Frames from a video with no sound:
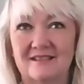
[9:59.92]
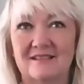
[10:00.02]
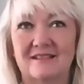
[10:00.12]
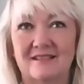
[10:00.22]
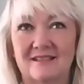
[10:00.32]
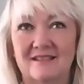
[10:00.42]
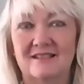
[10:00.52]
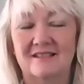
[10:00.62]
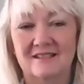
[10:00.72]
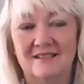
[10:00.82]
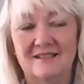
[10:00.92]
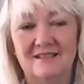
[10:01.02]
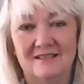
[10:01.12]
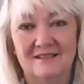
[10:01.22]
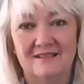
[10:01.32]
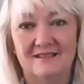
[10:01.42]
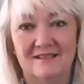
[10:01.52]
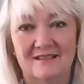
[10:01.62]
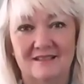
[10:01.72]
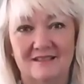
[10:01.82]

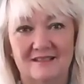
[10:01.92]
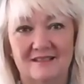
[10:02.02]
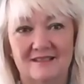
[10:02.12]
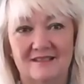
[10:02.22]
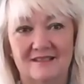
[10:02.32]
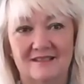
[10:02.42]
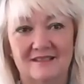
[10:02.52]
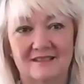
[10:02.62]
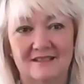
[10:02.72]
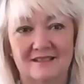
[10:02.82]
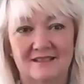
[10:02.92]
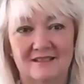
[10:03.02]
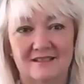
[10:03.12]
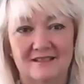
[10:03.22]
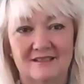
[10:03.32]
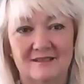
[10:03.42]
(silent)